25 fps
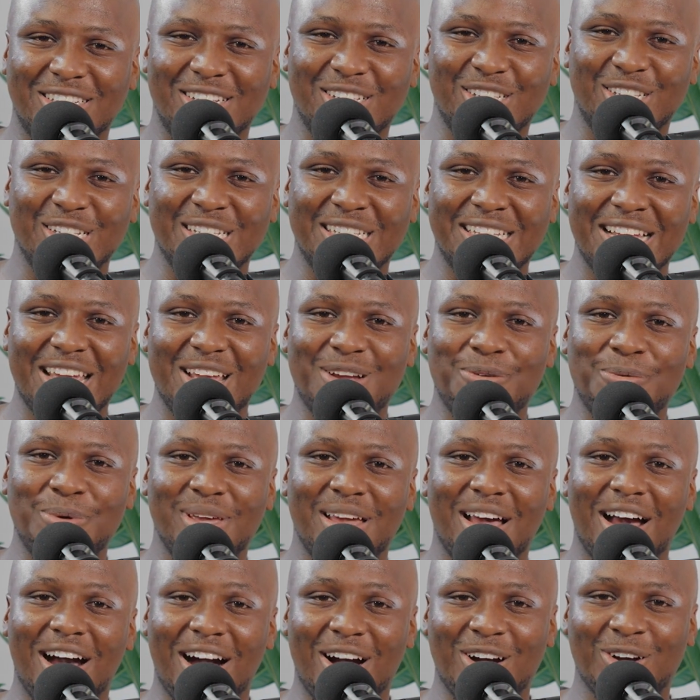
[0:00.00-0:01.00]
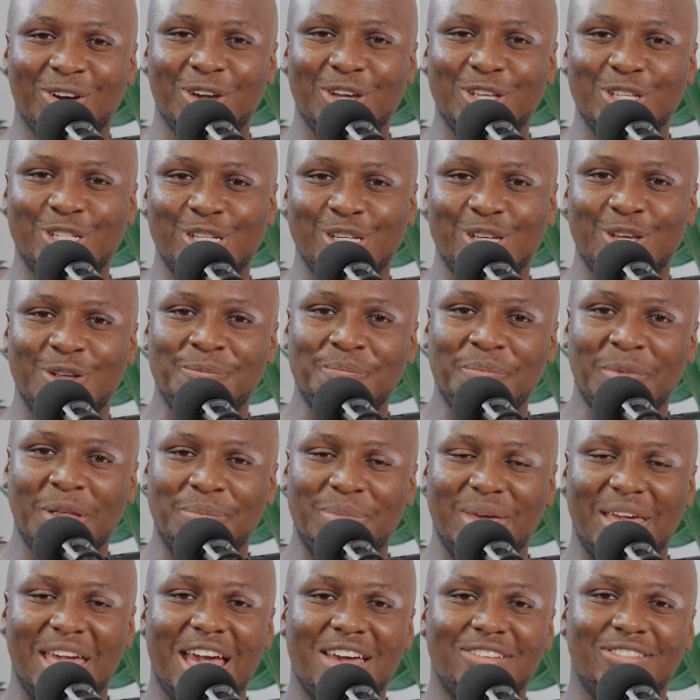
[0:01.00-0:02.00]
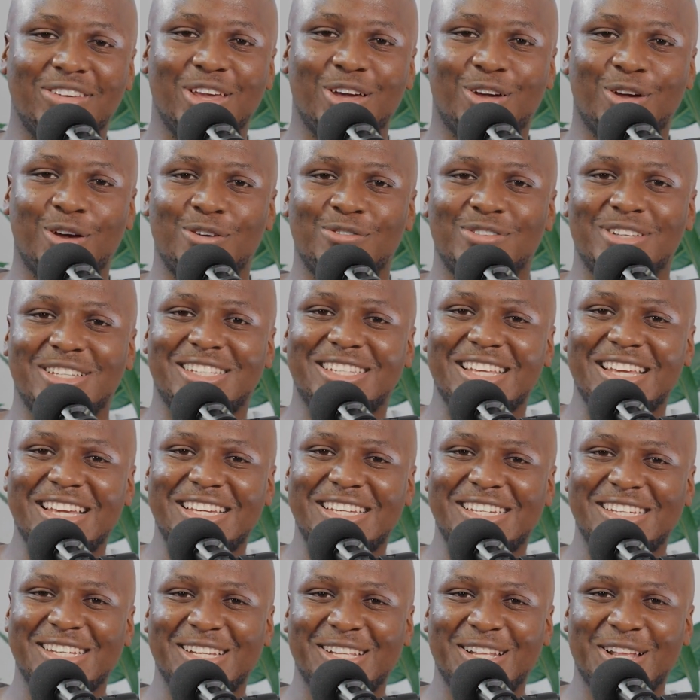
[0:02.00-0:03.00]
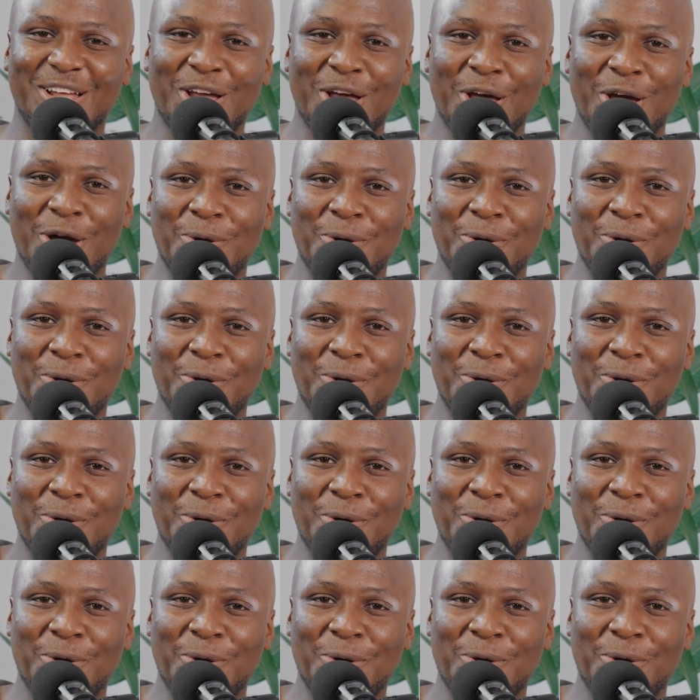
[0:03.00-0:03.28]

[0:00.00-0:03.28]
And today we are going to be having a conversation